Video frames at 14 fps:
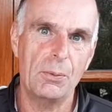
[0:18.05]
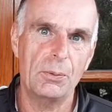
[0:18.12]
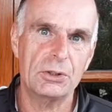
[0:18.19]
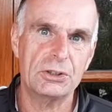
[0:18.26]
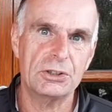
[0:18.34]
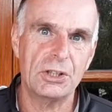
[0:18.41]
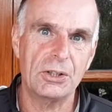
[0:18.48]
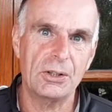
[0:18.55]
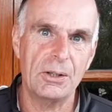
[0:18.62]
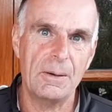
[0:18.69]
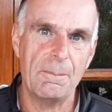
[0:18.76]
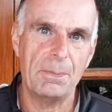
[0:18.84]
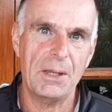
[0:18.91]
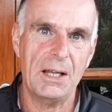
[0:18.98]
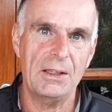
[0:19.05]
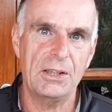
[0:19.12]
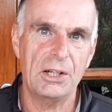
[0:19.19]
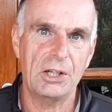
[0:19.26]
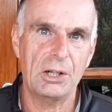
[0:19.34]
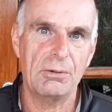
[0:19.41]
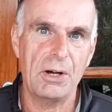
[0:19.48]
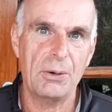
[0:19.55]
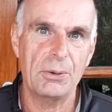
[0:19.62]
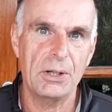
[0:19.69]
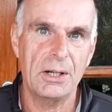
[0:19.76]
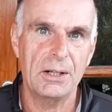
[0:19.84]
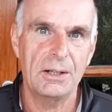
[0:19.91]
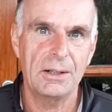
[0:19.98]
We're still in the
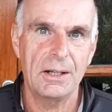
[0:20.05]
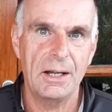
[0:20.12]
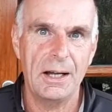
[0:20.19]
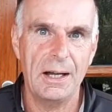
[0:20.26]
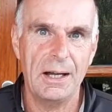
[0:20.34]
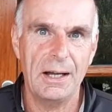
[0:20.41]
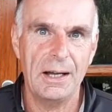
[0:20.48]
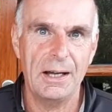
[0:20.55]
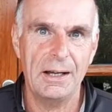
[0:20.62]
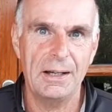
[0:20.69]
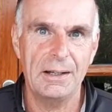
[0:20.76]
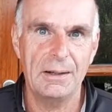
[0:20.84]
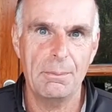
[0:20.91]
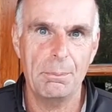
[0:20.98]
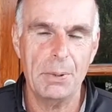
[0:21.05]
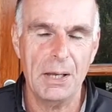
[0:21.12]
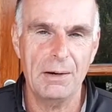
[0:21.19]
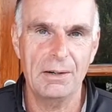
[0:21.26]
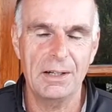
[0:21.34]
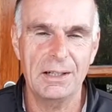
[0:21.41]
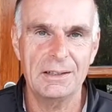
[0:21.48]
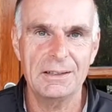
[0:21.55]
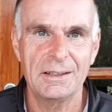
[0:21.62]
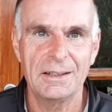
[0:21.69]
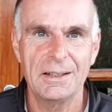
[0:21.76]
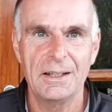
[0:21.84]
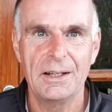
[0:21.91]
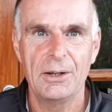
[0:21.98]
Corona period,
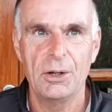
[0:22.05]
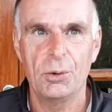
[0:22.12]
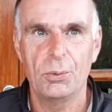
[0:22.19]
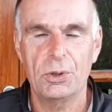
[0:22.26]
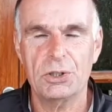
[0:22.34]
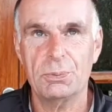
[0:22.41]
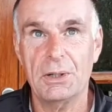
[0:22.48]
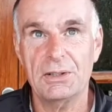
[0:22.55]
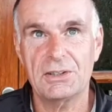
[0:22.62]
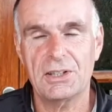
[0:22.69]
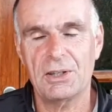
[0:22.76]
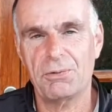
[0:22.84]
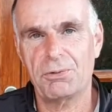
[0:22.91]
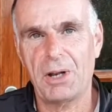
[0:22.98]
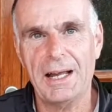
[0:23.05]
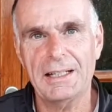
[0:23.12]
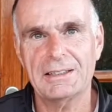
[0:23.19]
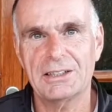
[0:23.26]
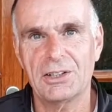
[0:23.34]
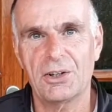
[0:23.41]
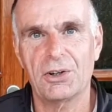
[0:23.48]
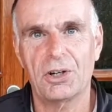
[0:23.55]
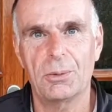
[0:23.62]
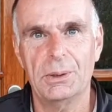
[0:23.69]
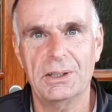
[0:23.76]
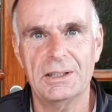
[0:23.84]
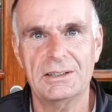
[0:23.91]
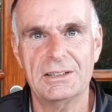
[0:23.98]
which means that the flights are not
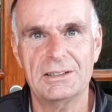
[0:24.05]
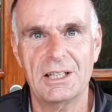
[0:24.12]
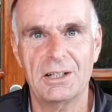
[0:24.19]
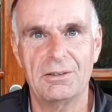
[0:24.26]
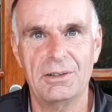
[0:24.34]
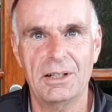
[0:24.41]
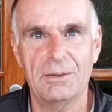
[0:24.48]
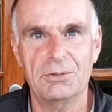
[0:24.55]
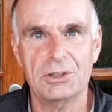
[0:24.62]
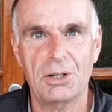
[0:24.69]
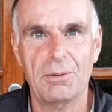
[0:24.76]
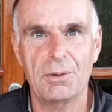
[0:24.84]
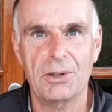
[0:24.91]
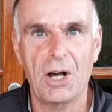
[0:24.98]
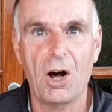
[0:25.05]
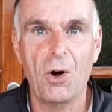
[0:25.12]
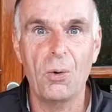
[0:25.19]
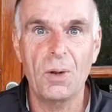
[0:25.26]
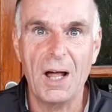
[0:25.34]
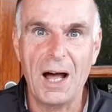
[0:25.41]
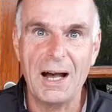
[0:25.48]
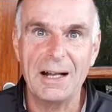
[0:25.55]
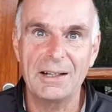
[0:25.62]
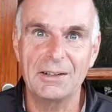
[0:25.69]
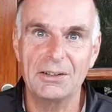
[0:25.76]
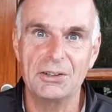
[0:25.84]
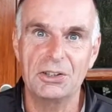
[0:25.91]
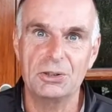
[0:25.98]
coming into Tenerife. So the whole
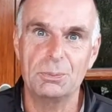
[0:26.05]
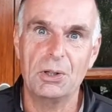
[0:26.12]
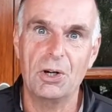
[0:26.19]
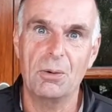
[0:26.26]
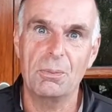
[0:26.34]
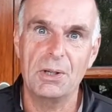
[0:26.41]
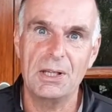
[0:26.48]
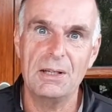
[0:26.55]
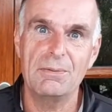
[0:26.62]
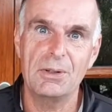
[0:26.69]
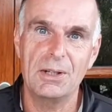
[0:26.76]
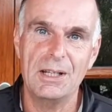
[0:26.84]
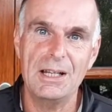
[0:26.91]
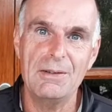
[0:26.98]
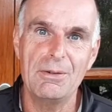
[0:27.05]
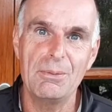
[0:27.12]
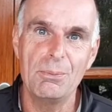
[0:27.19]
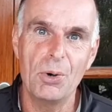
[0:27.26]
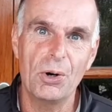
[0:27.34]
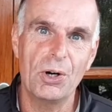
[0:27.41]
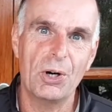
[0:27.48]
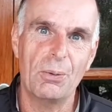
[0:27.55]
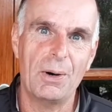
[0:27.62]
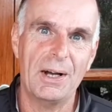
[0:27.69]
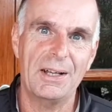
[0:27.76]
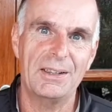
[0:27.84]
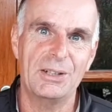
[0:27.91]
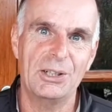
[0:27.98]
island has become even more
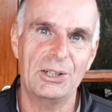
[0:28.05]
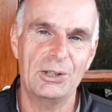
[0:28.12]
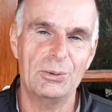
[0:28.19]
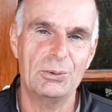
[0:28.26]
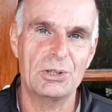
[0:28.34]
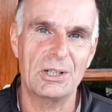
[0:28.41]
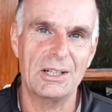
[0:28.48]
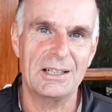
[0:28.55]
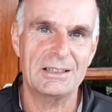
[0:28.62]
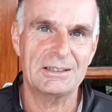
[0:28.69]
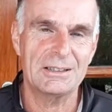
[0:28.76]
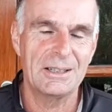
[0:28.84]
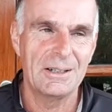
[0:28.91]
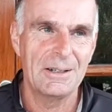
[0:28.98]
quiet than it usually is.